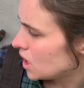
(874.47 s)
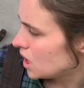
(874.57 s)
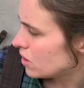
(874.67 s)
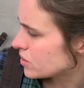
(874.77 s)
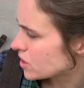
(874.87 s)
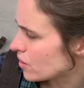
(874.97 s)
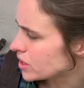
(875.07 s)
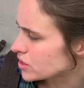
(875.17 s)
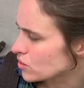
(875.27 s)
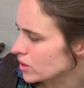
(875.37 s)
He was going
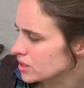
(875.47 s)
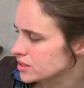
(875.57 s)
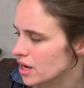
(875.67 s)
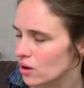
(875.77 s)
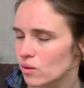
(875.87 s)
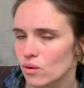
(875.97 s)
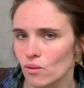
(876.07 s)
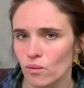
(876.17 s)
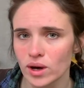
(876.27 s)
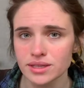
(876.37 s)
to sort this out
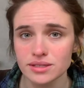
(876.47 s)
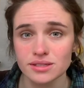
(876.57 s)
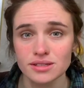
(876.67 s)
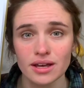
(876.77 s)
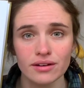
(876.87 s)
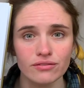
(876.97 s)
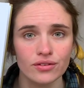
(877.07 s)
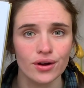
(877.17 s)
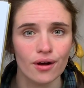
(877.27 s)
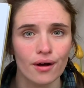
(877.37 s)
once and
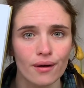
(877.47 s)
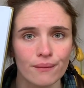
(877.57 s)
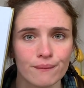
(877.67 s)
for all.